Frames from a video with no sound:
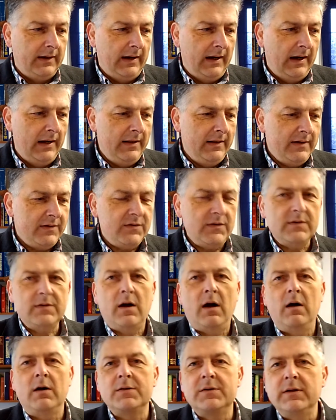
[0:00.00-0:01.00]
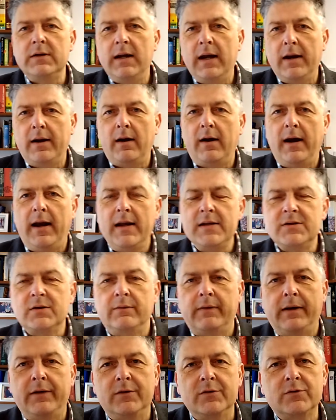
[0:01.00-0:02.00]
And this is hard to get our heads
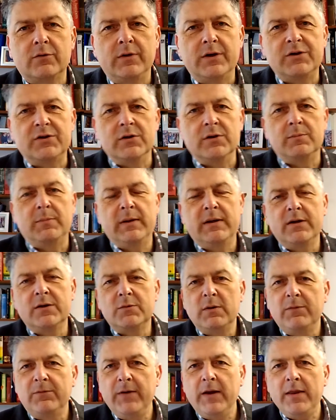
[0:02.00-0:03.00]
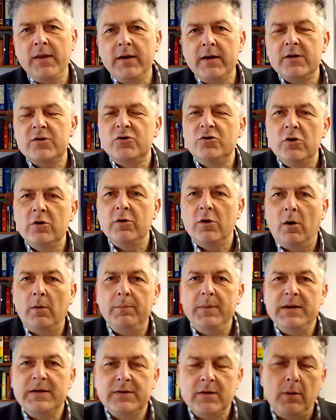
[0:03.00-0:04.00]
around as Christians, because we feel that it should
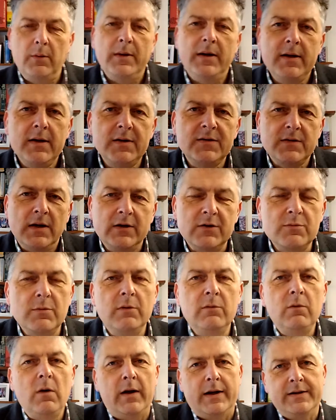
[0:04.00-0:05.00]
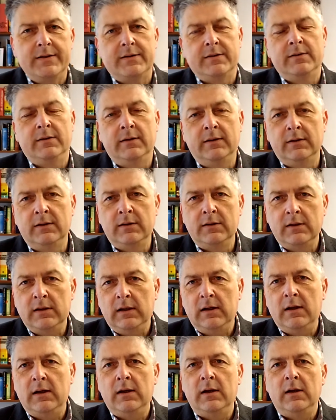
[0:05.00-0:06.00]
not be so. And in a sense, we're right.
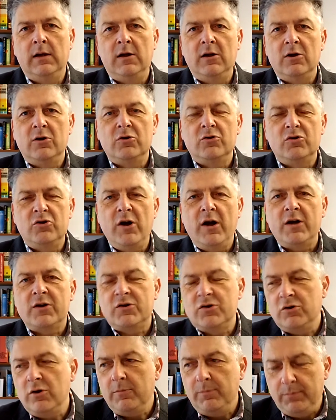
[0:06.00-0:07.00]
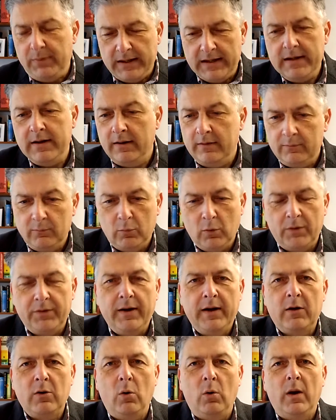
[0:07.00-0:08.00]
Church should be what
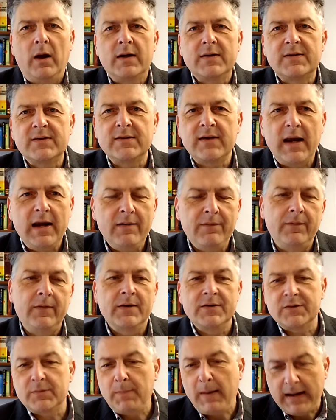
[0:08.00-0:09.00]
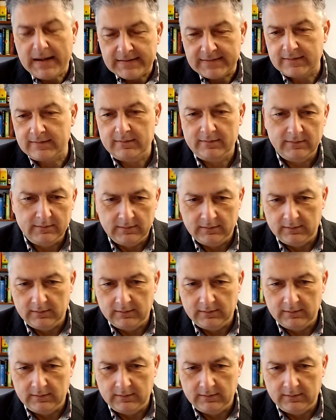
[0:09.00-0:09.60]
they call a safe space.